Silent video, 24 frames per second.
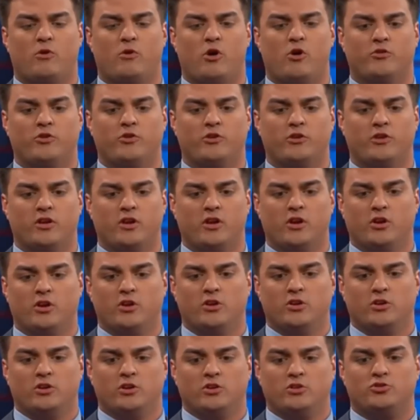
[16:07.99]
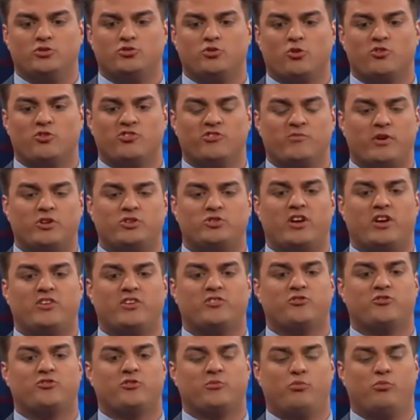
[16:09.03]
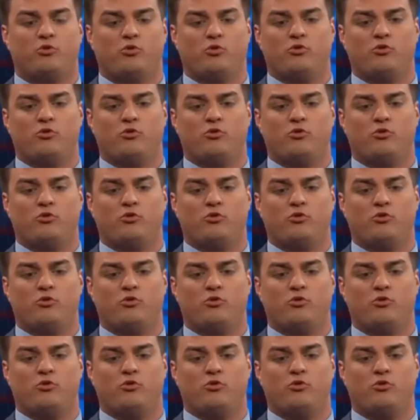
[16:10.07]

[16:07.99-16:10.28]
All the drawers of my dressers are pulled